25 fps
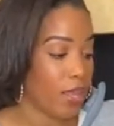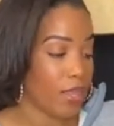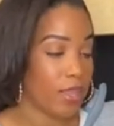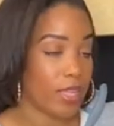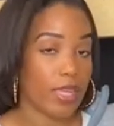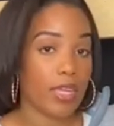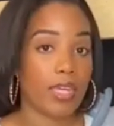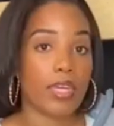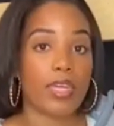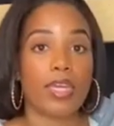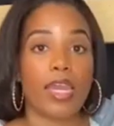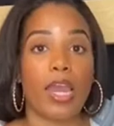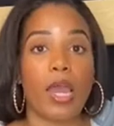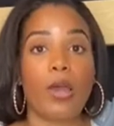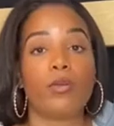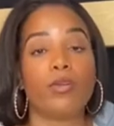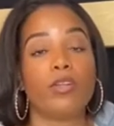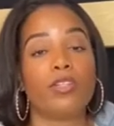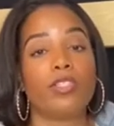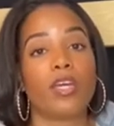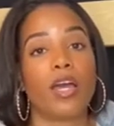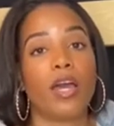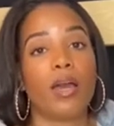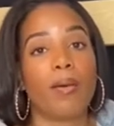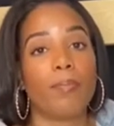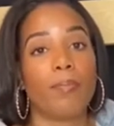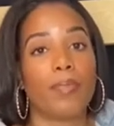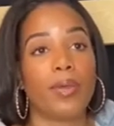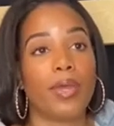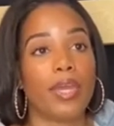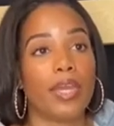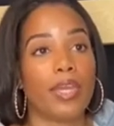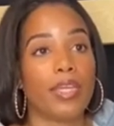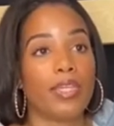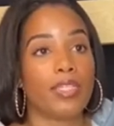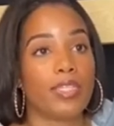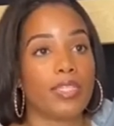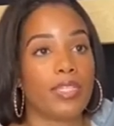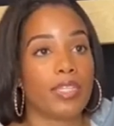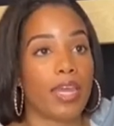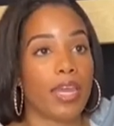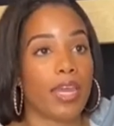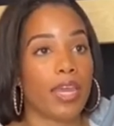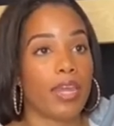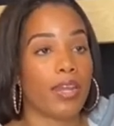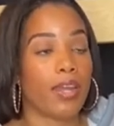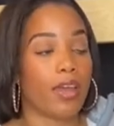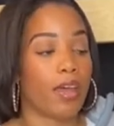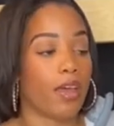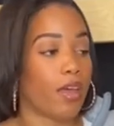the countertop, but
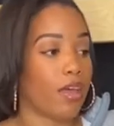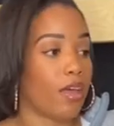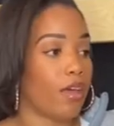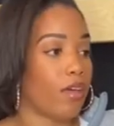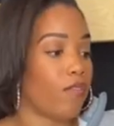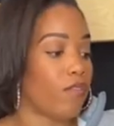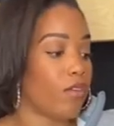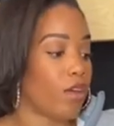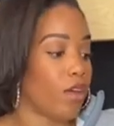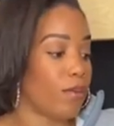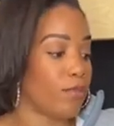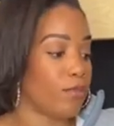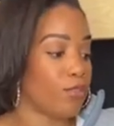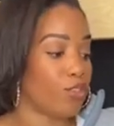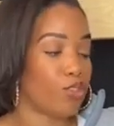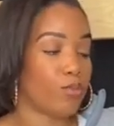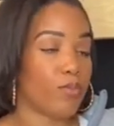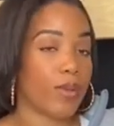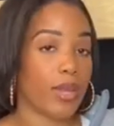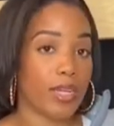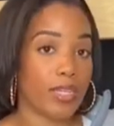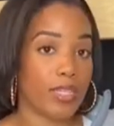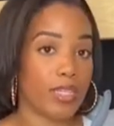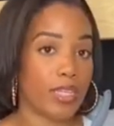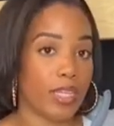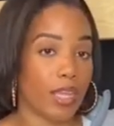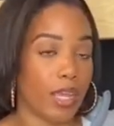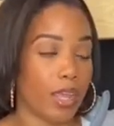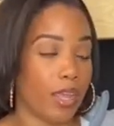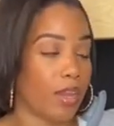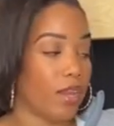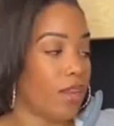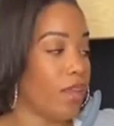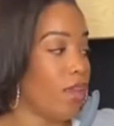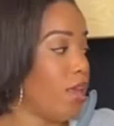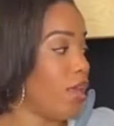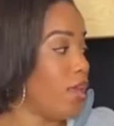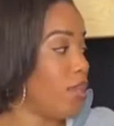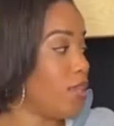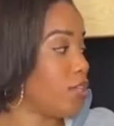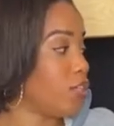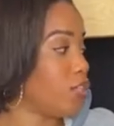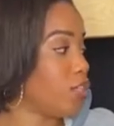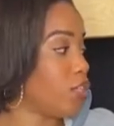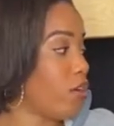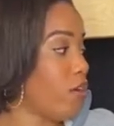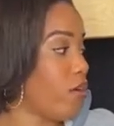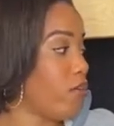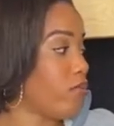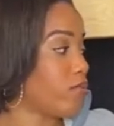instead of 2x10, the
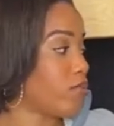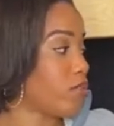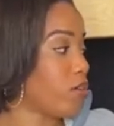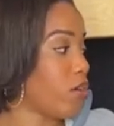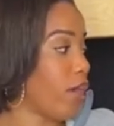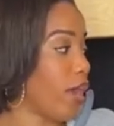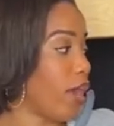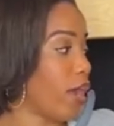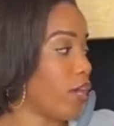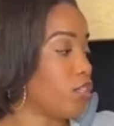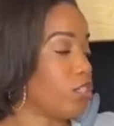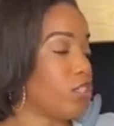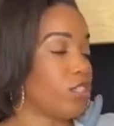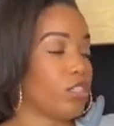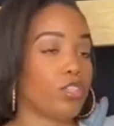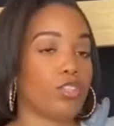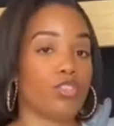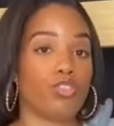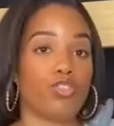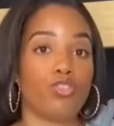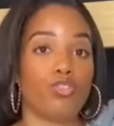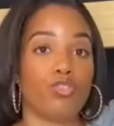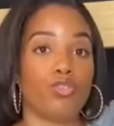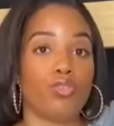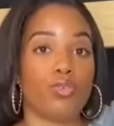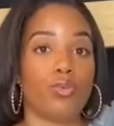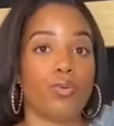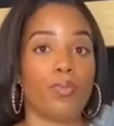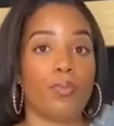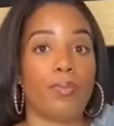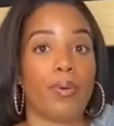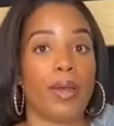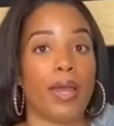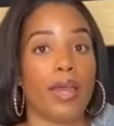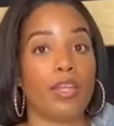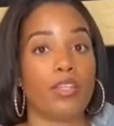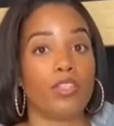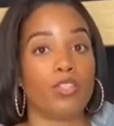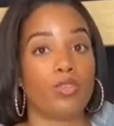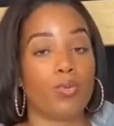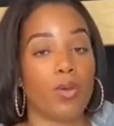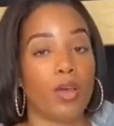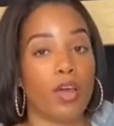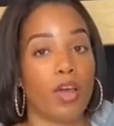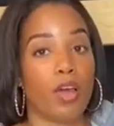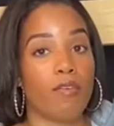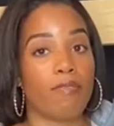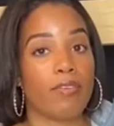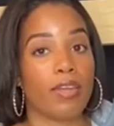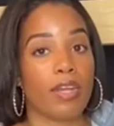shelves are actually
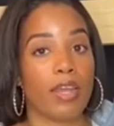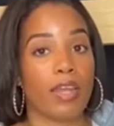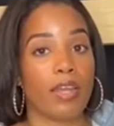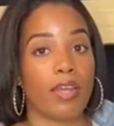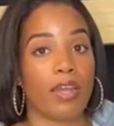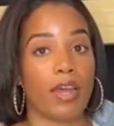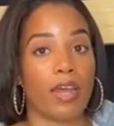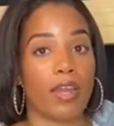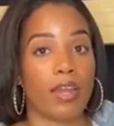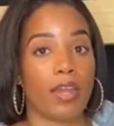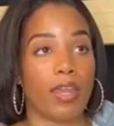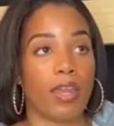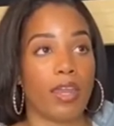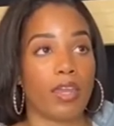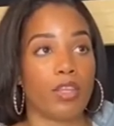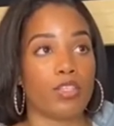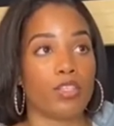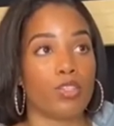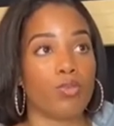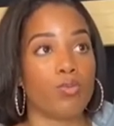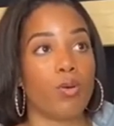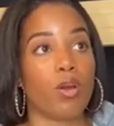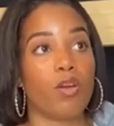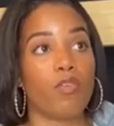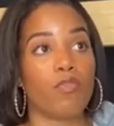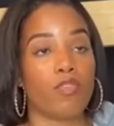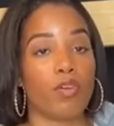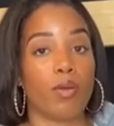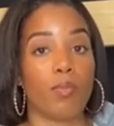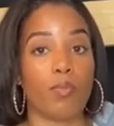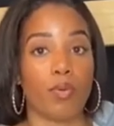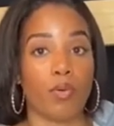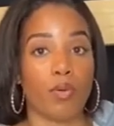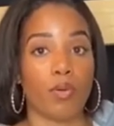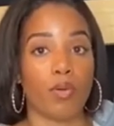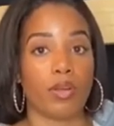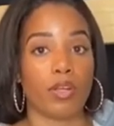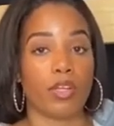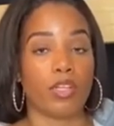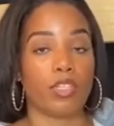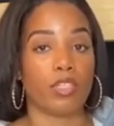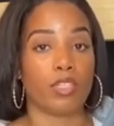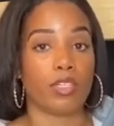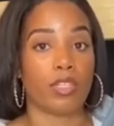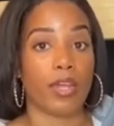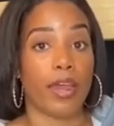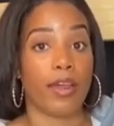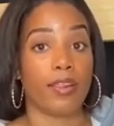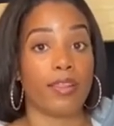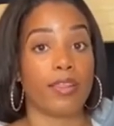2x12, and I got a 12-foot board and
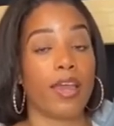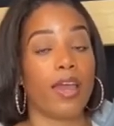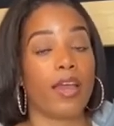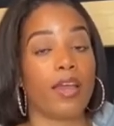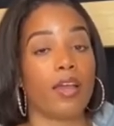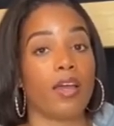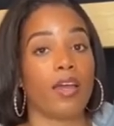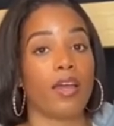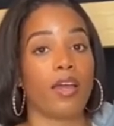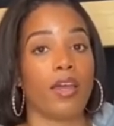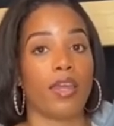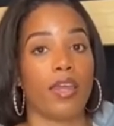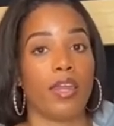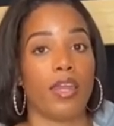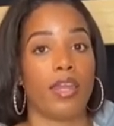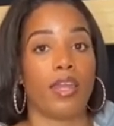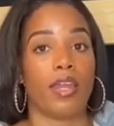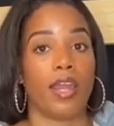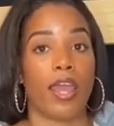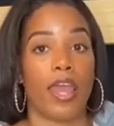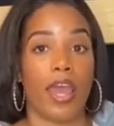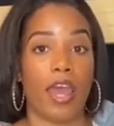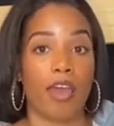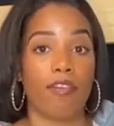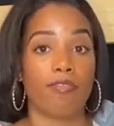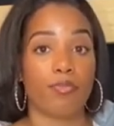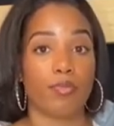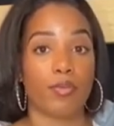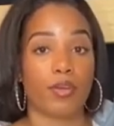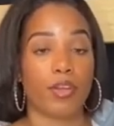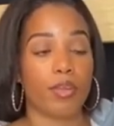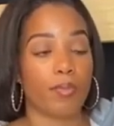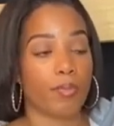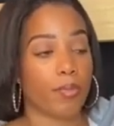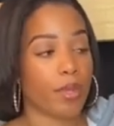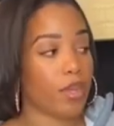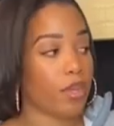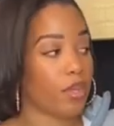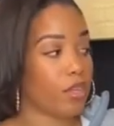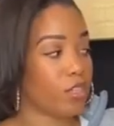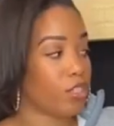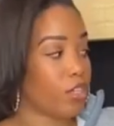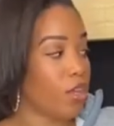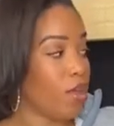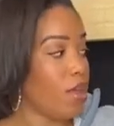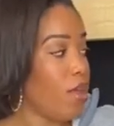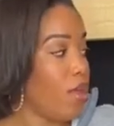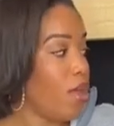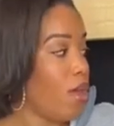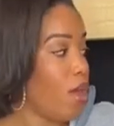just had that cut in half pretty much.
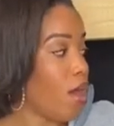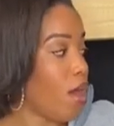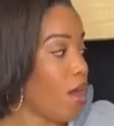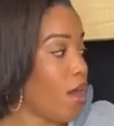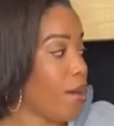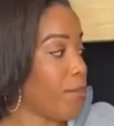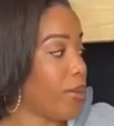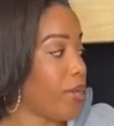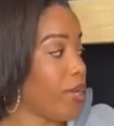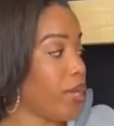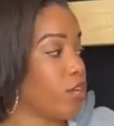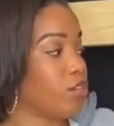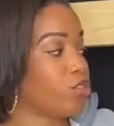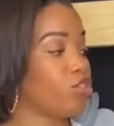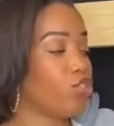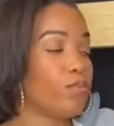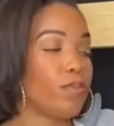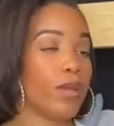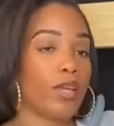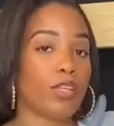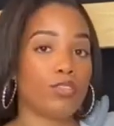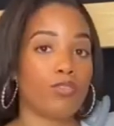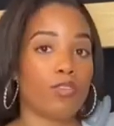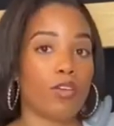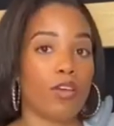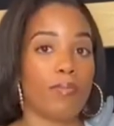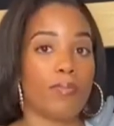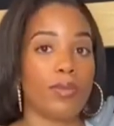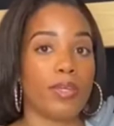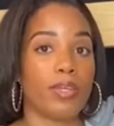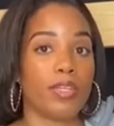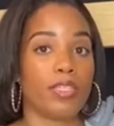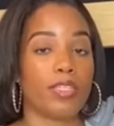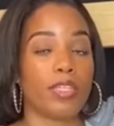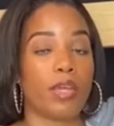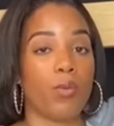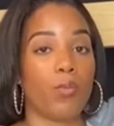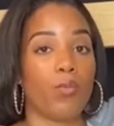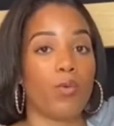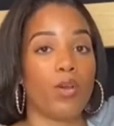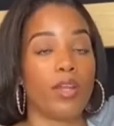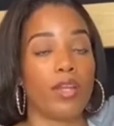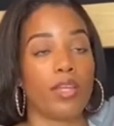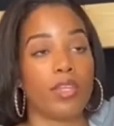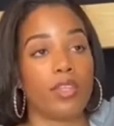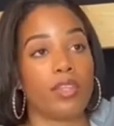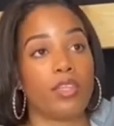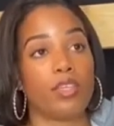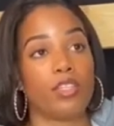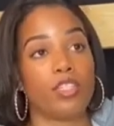I got 2x12 because I
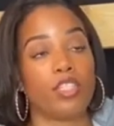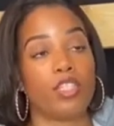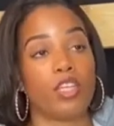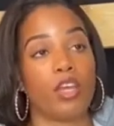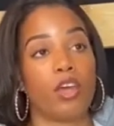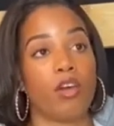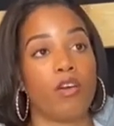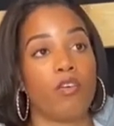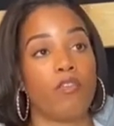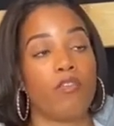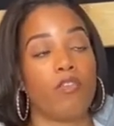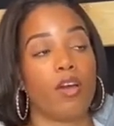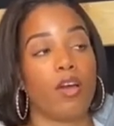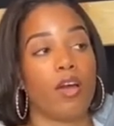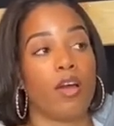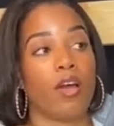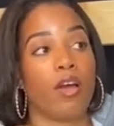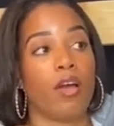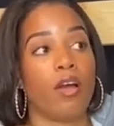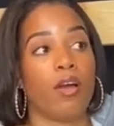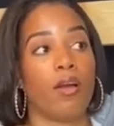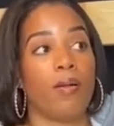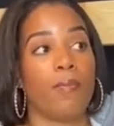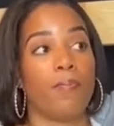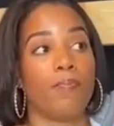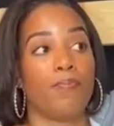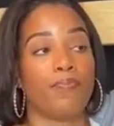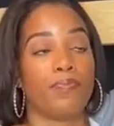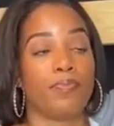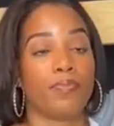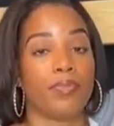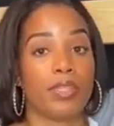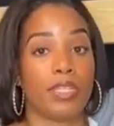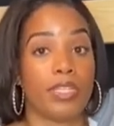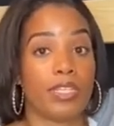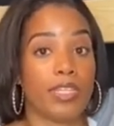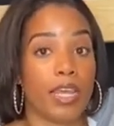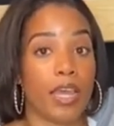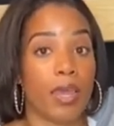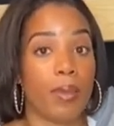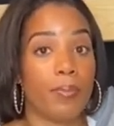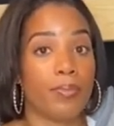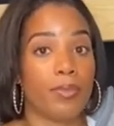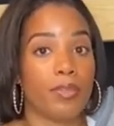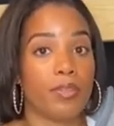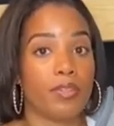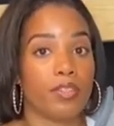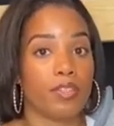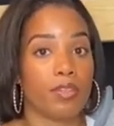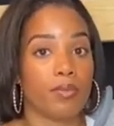wanted the shelf
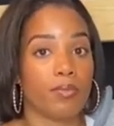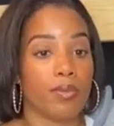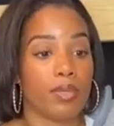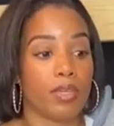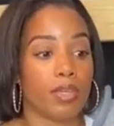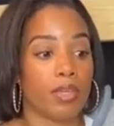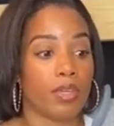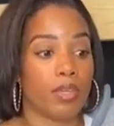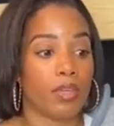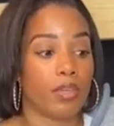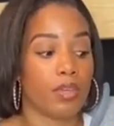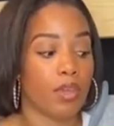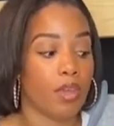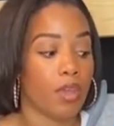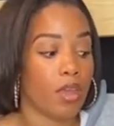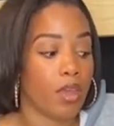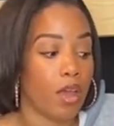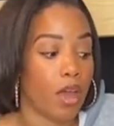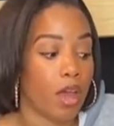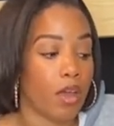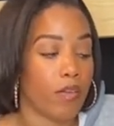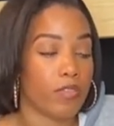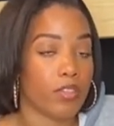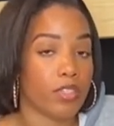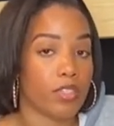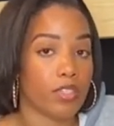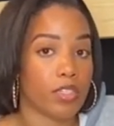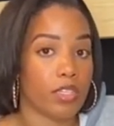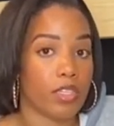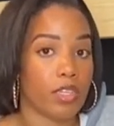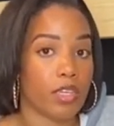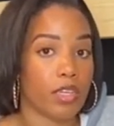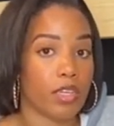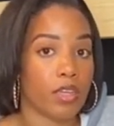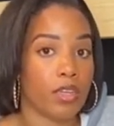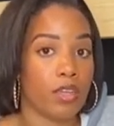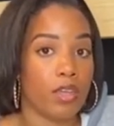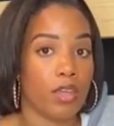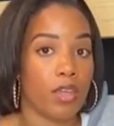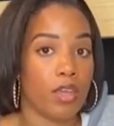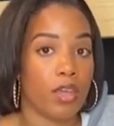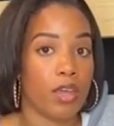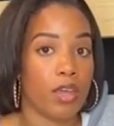depth to be obviously